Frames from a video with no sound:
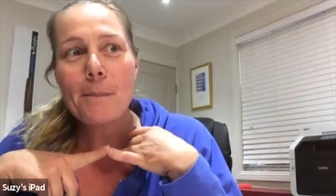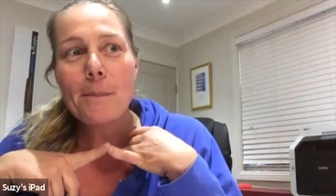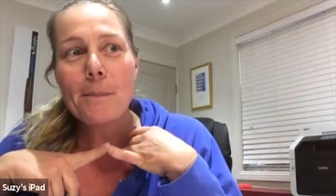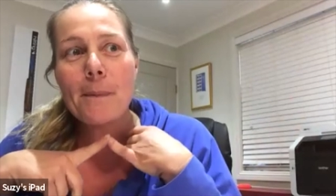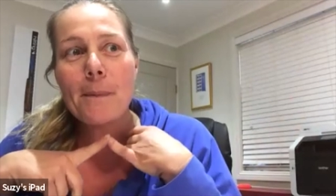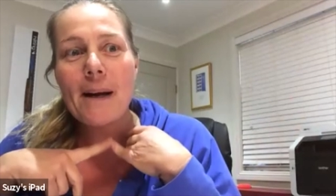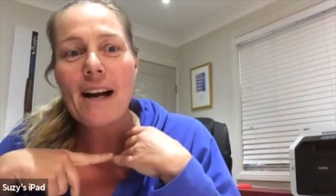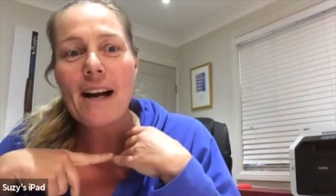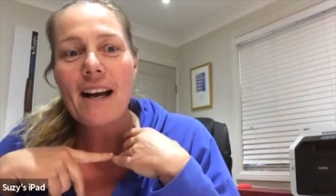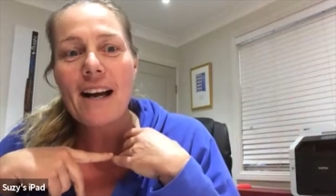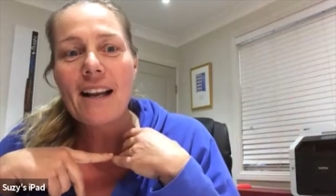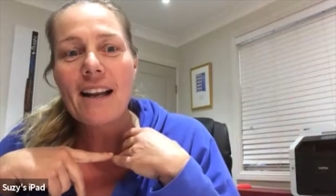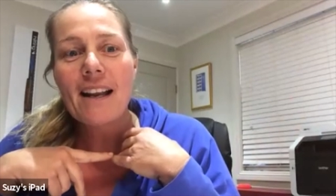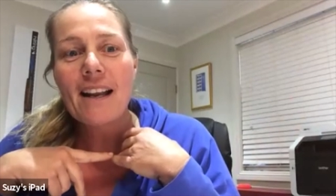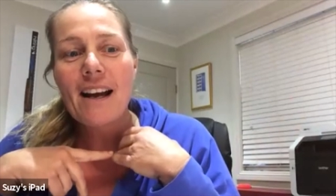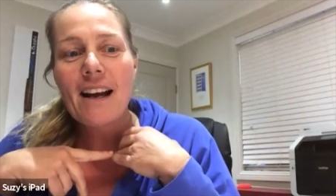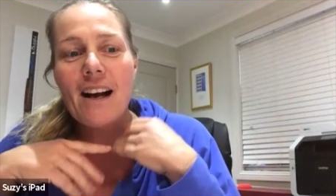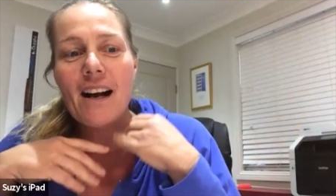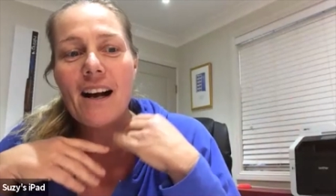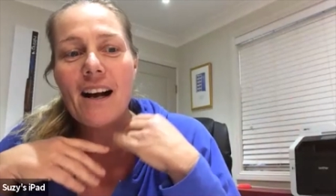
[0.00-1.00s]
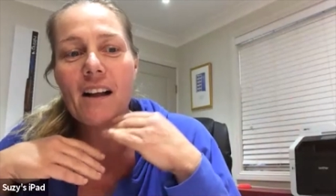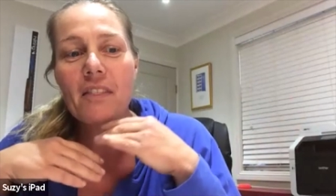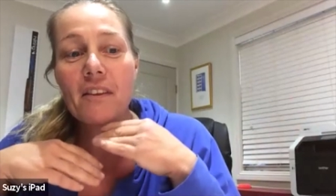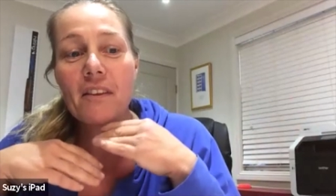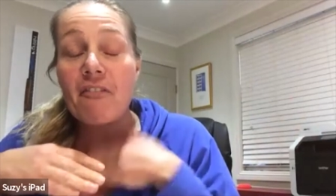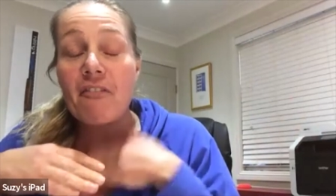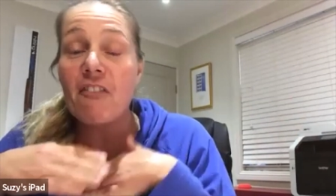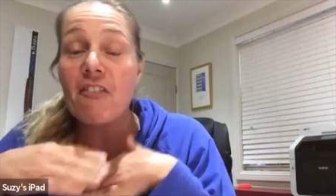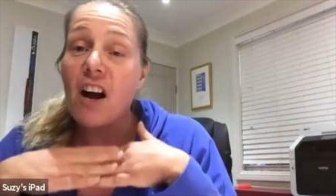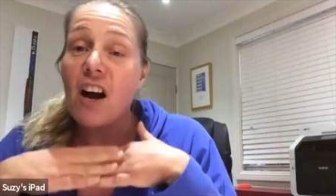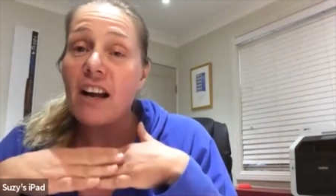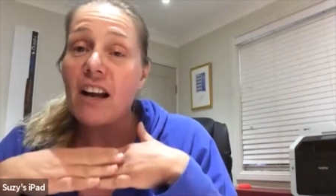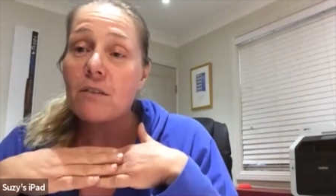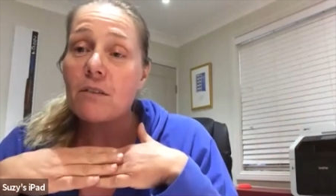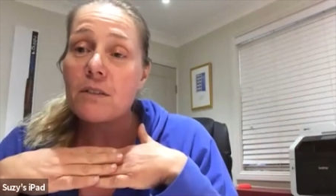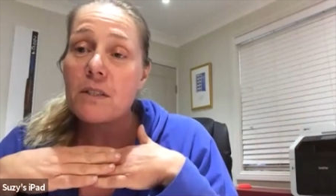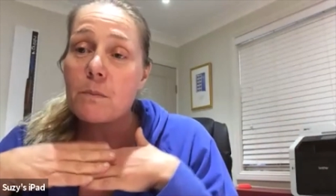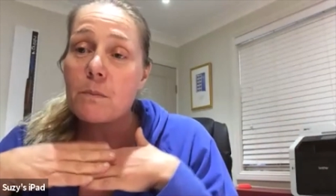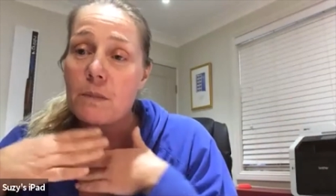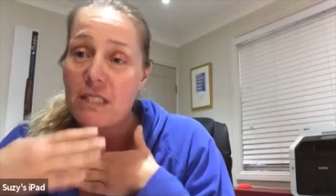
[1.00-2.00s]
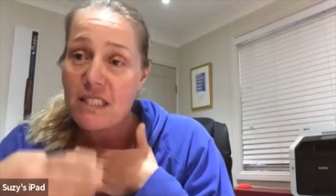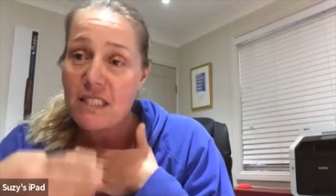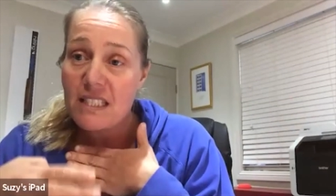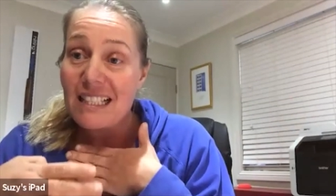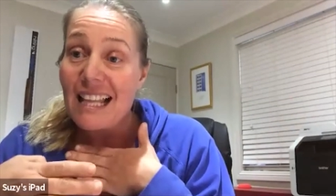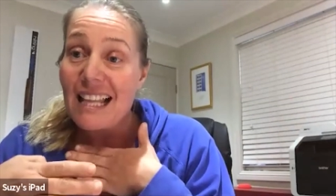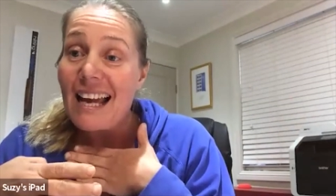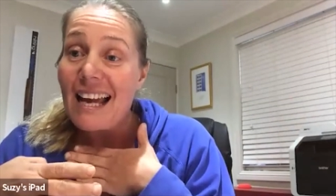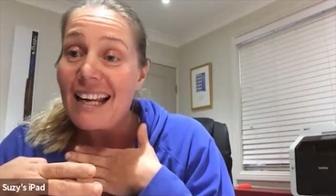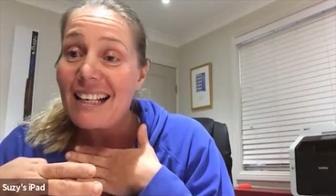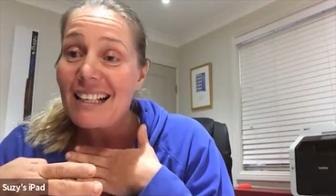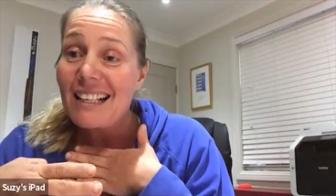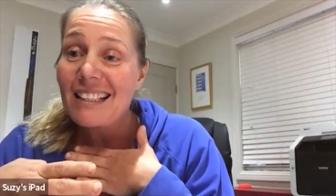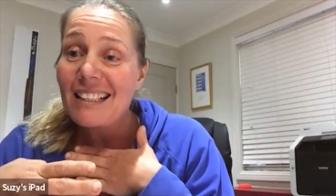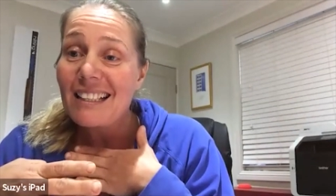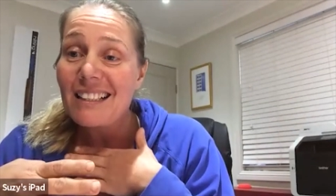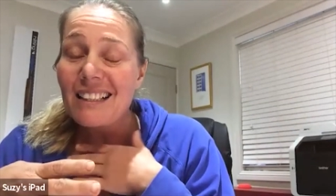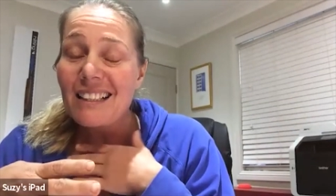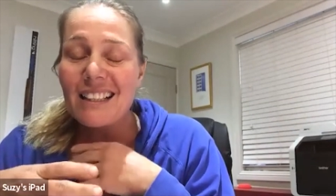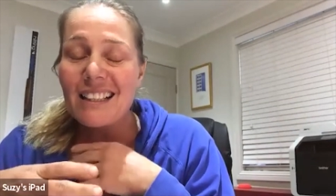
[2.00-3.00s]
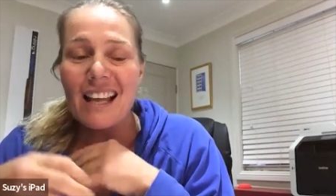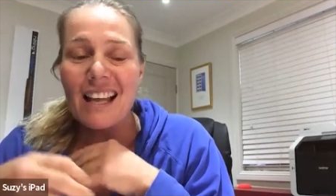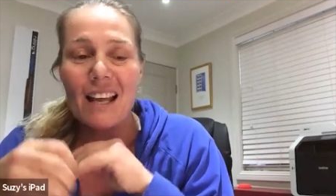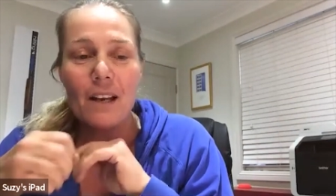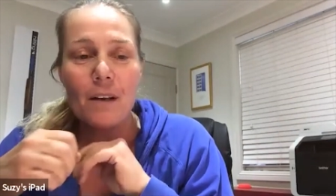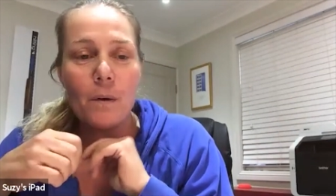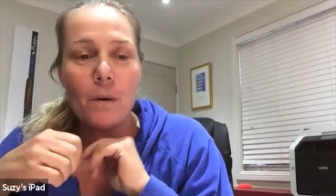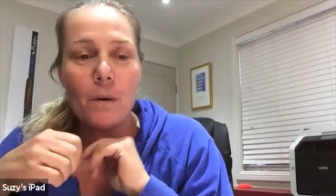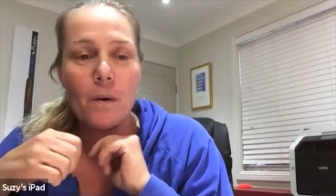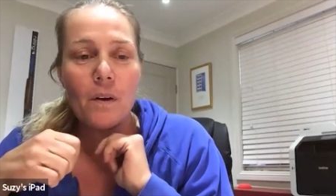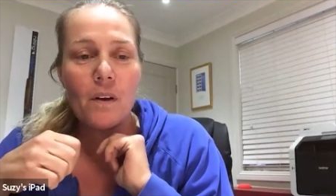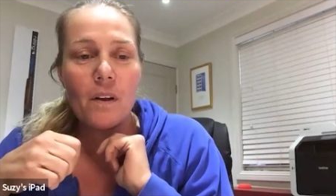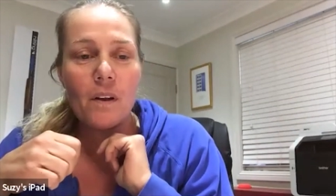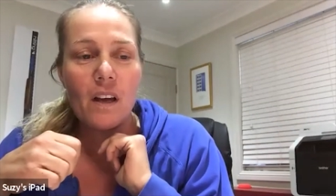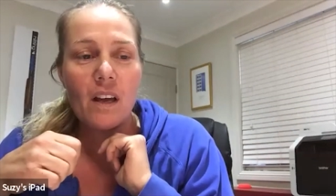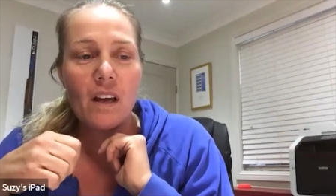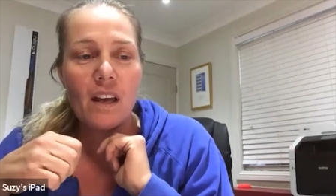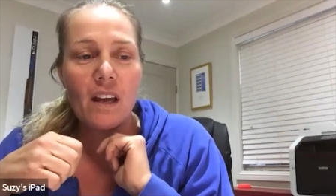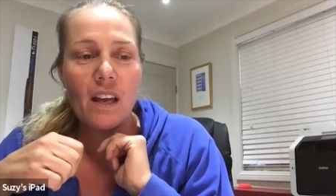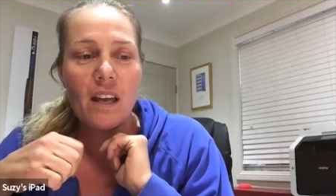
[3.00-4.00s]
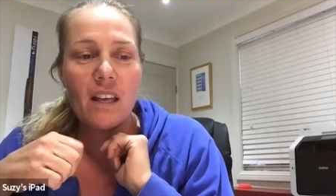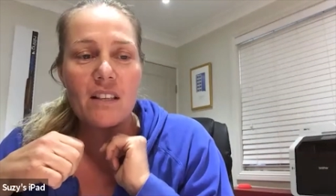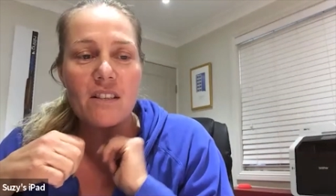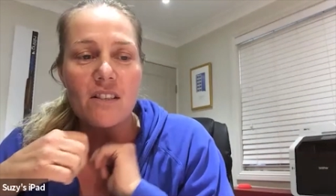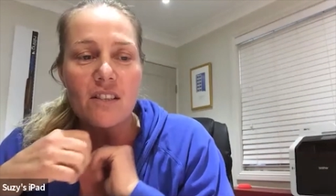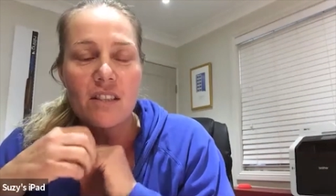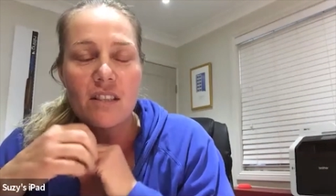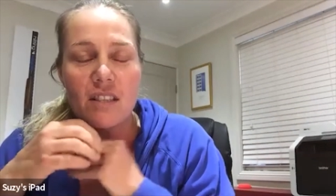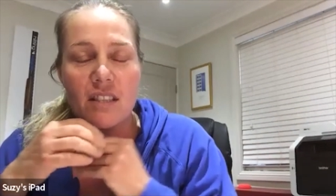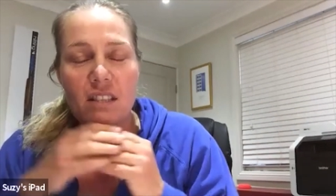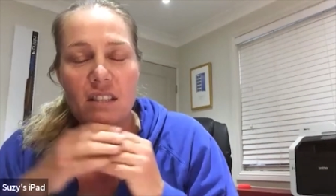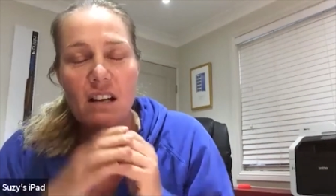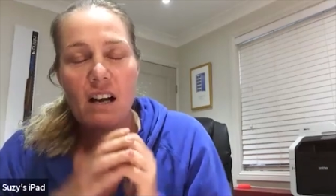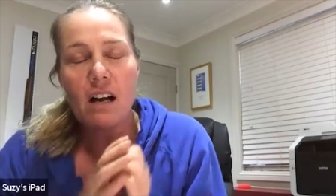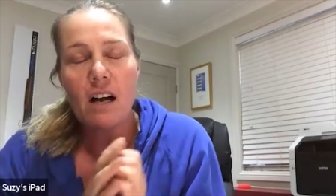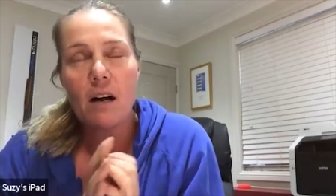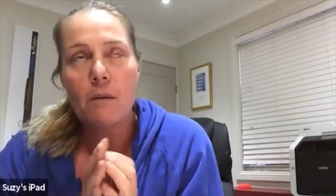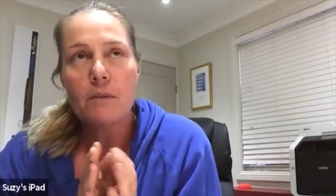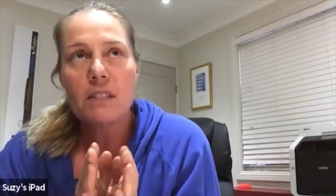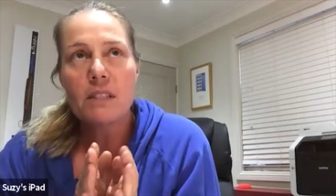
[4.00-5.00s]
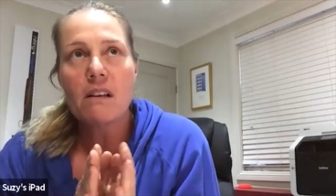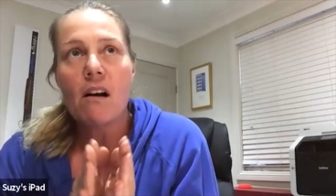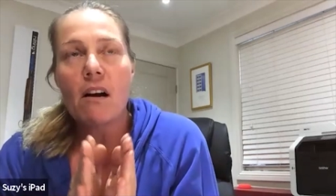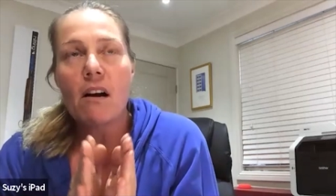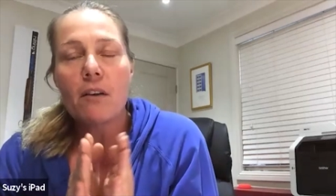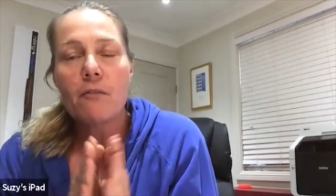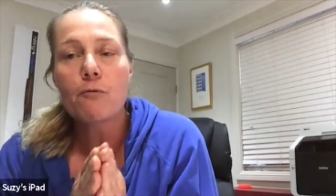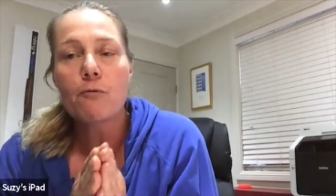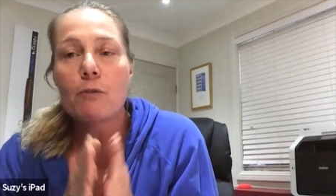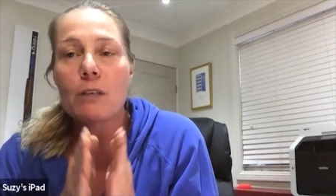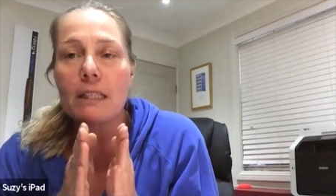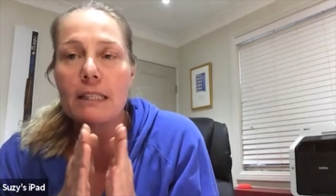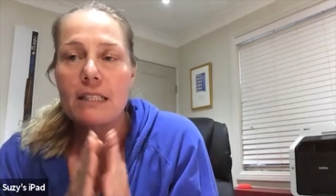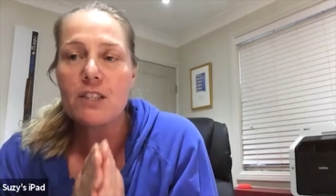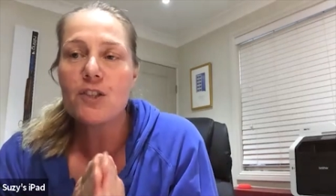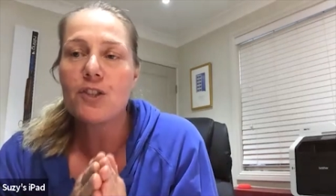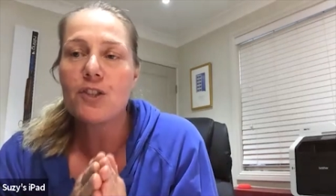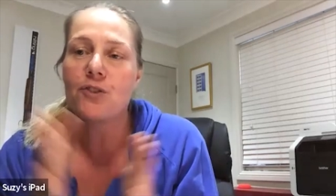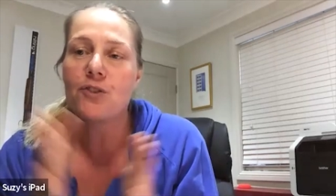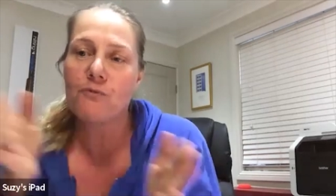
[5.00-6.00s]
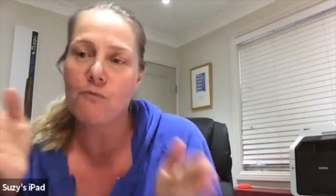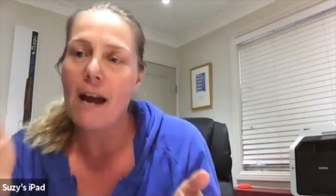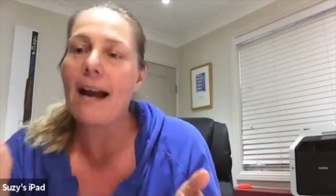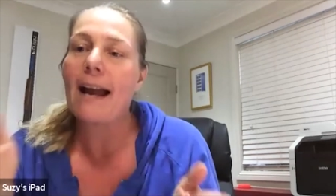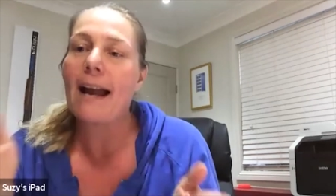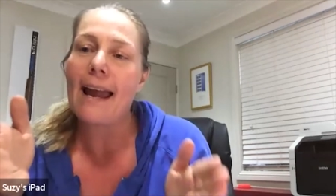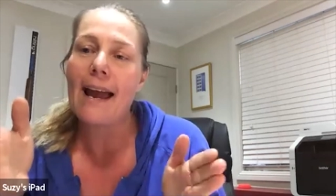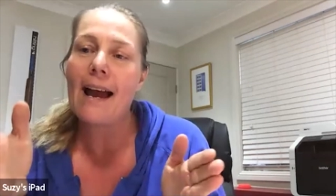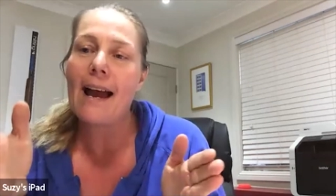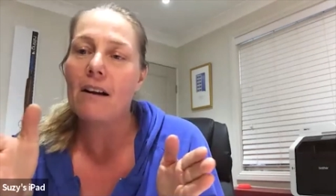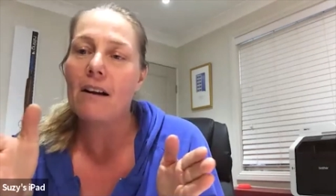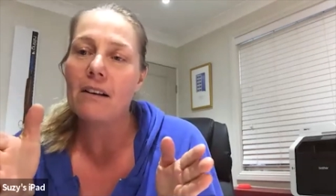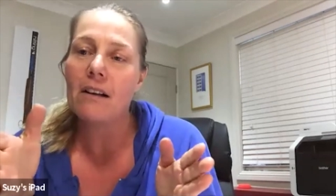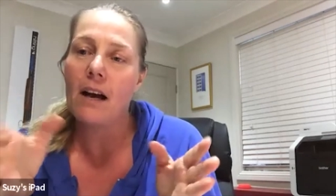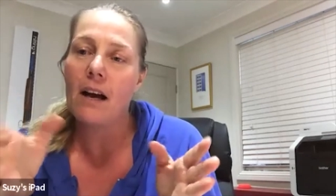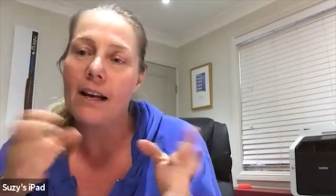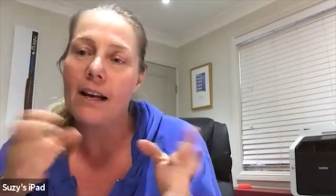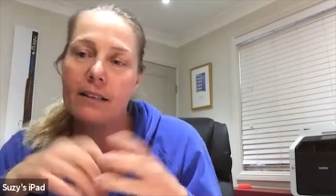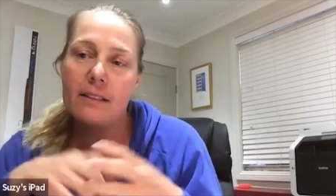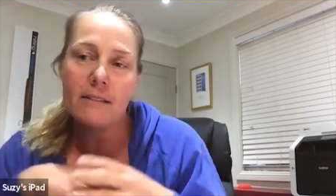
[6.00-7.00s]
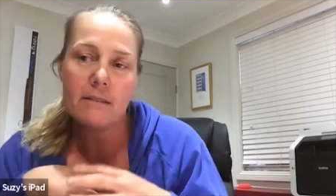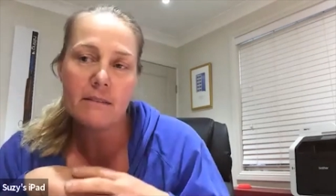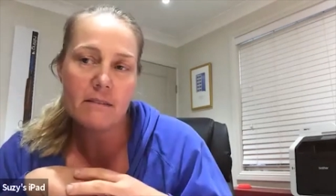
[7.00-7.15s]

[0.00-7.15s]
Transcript: but the finals was delayed a little and it just i was kind of really strung out i